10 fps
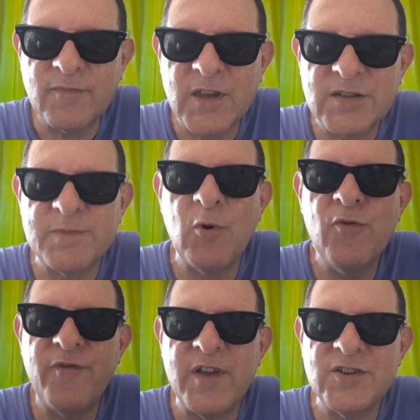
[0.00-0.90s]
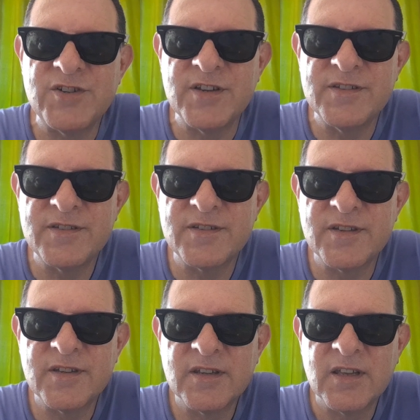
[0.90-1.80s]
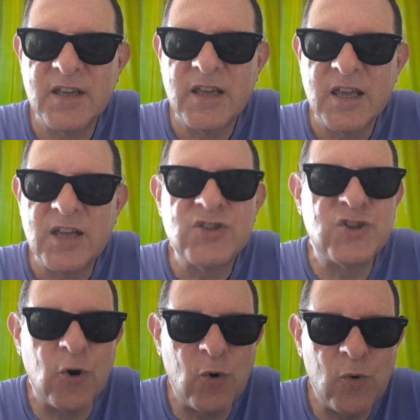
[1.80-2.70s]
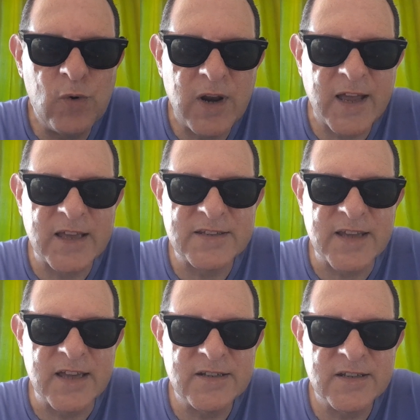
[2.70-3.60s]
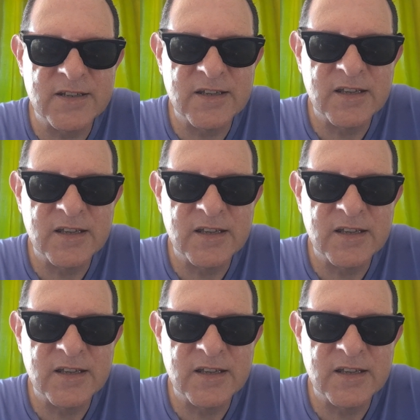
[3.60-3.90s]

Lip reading: small features, tall, like I said,